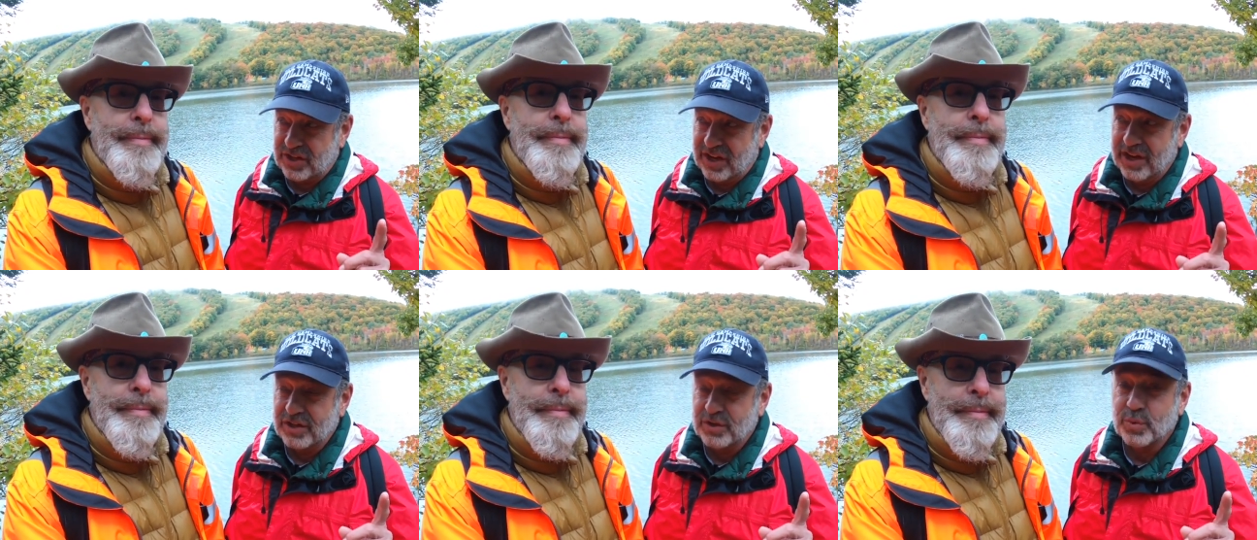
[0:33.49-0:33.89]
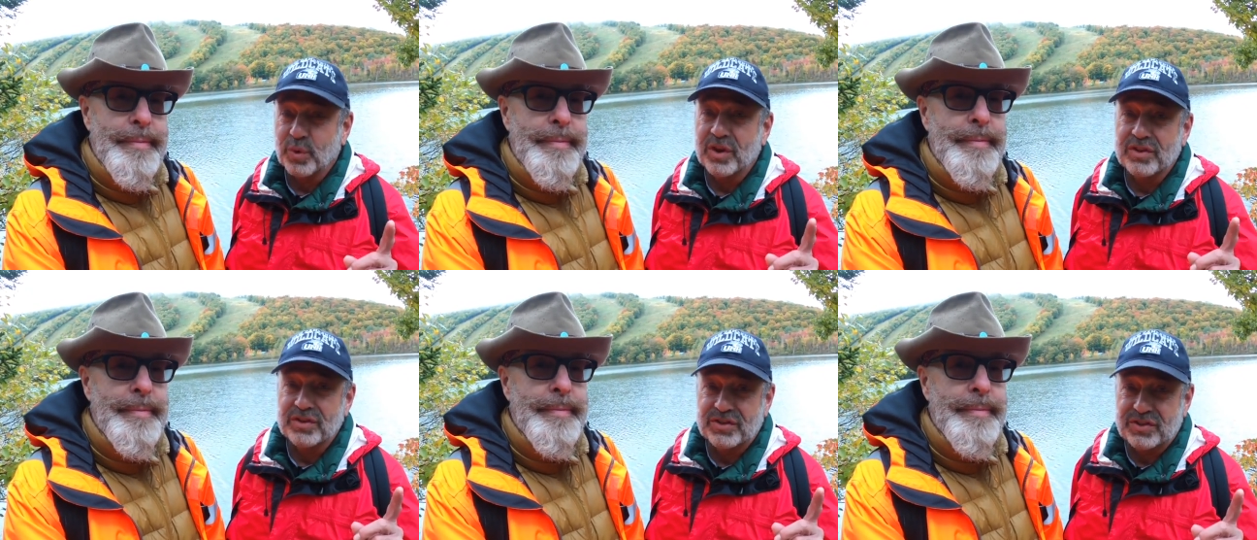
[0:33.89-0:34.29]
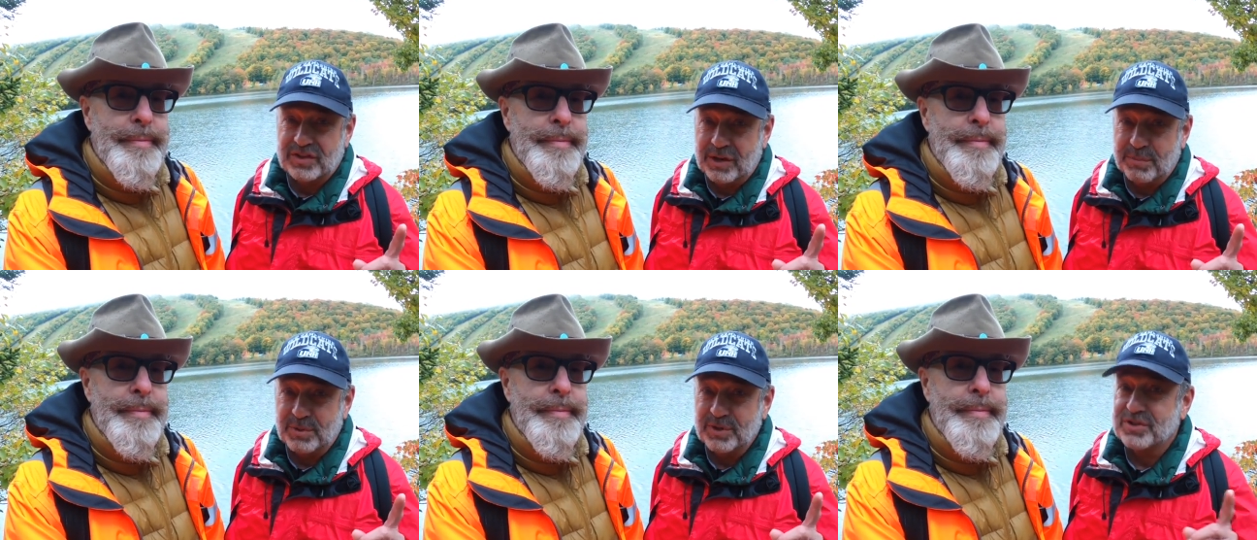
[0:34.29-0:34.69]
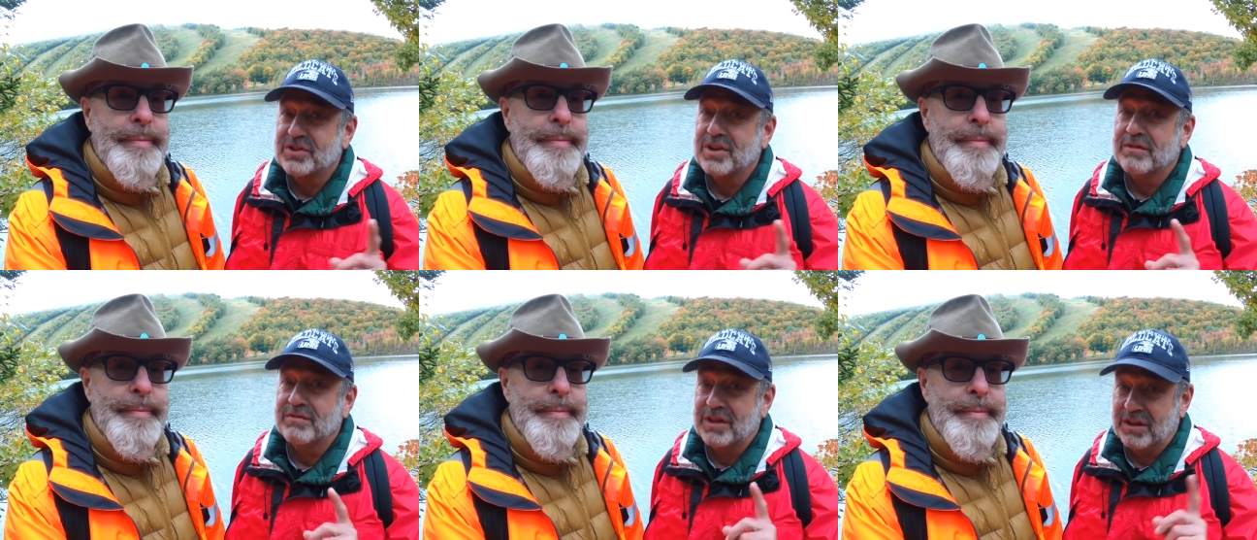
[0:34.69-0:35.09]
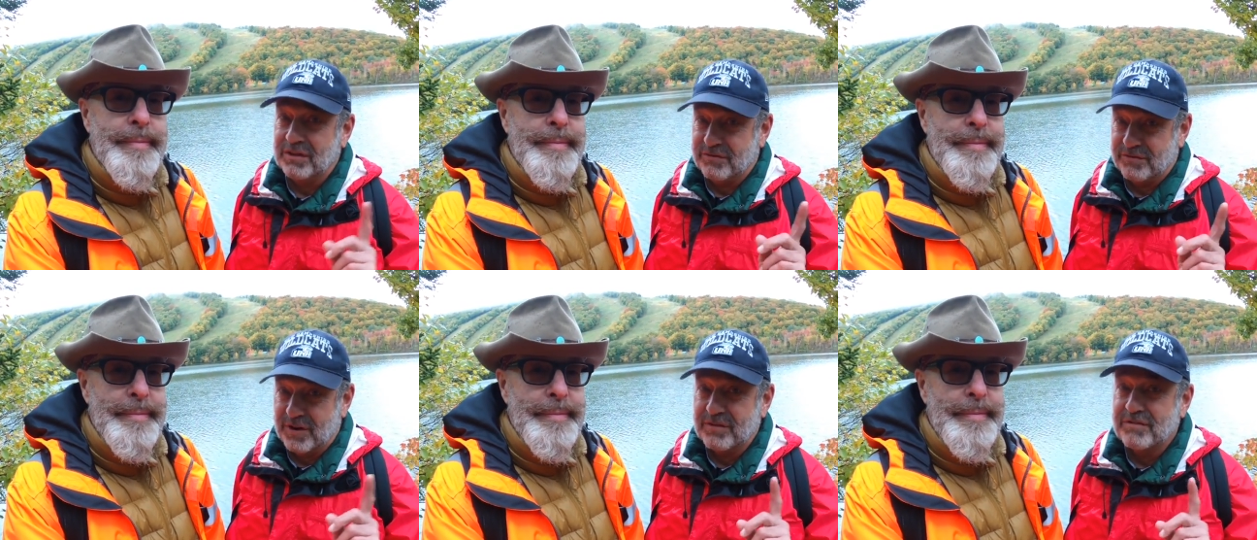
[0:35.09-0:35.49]
Speaker 1: and it's one of the steepest of the
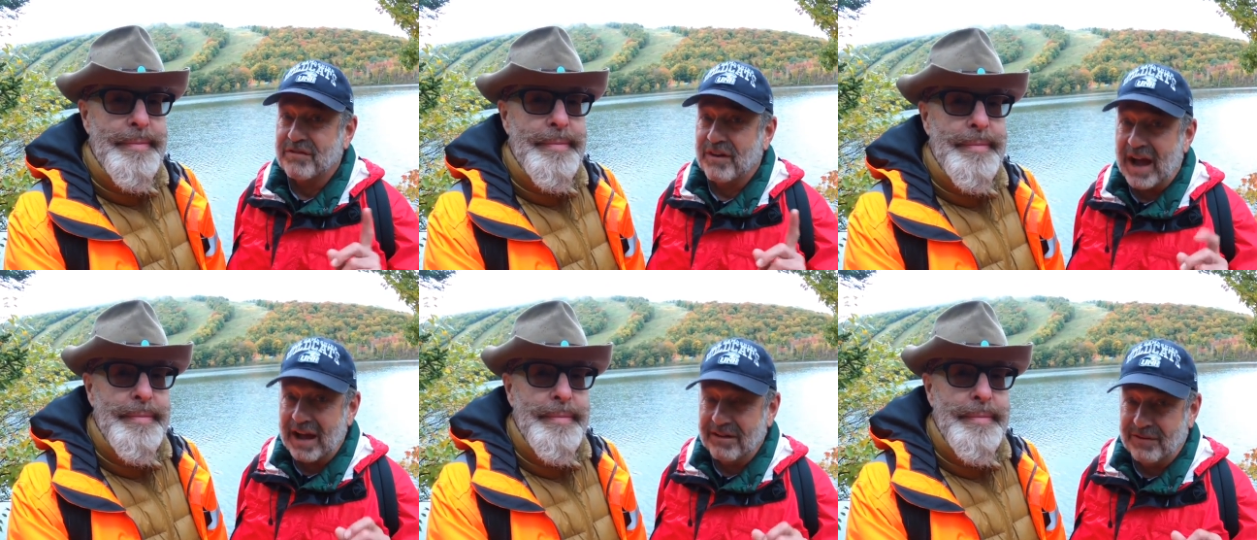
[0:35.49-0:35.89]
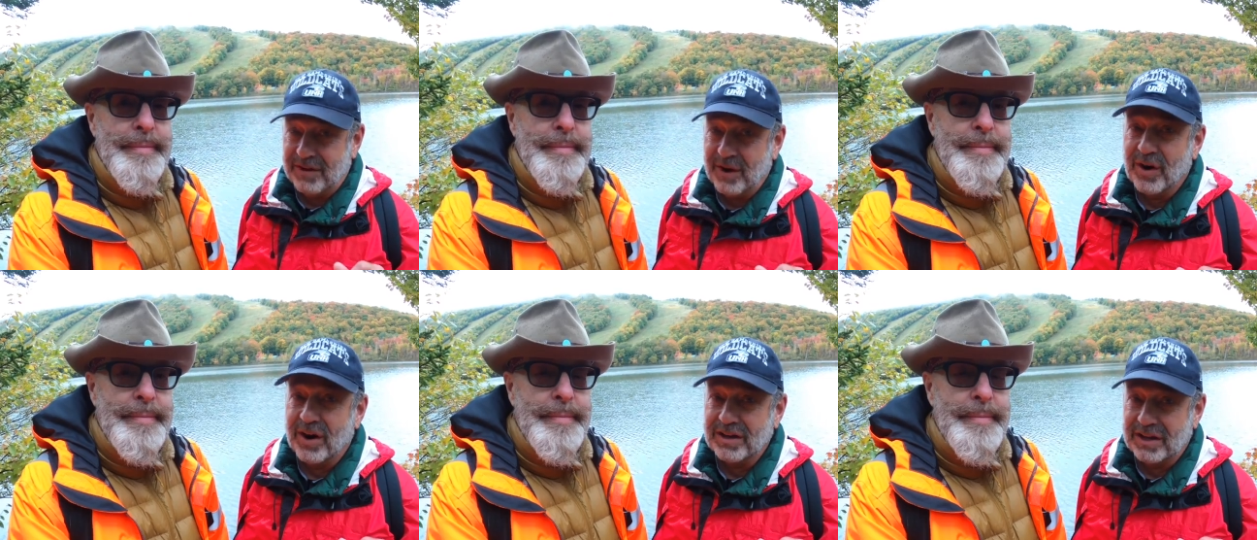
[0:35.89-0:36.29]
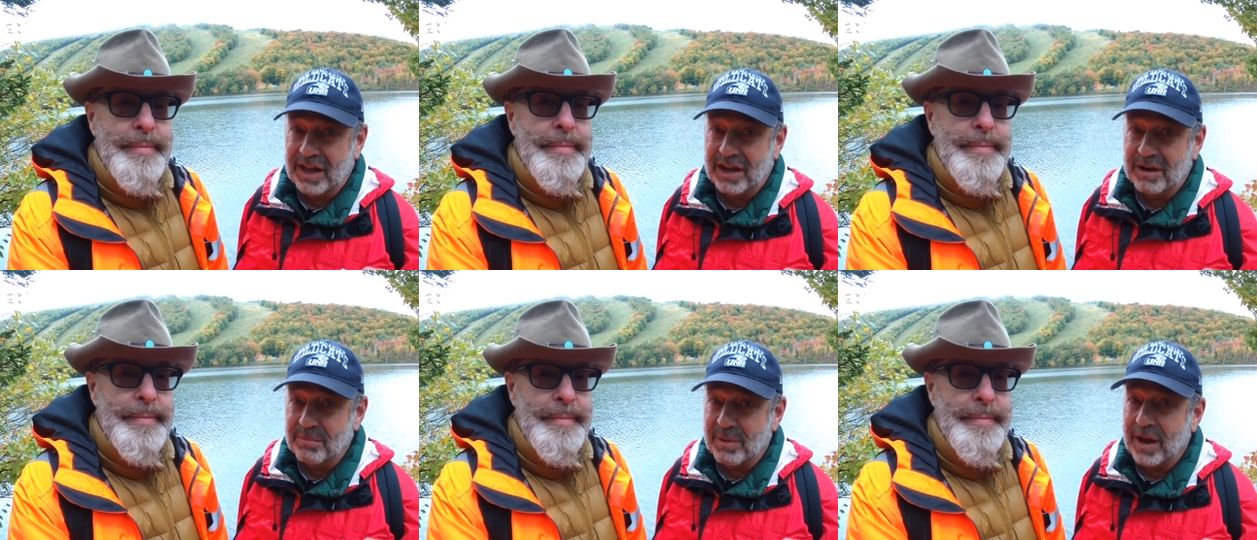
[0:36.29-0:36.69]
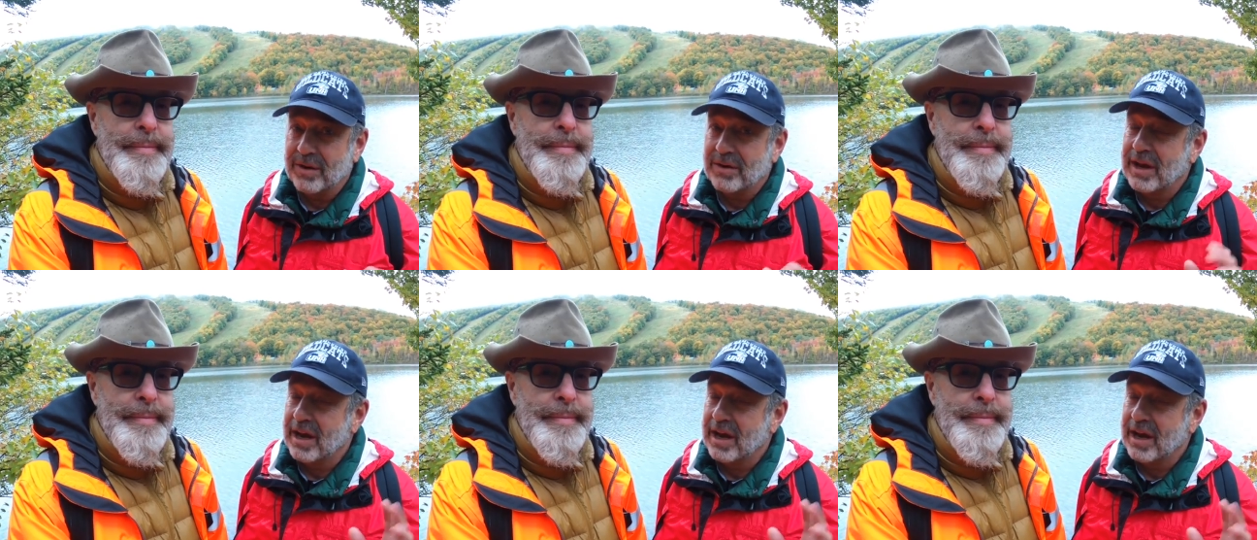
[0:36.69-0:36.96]
front five here on Cannon Mountain.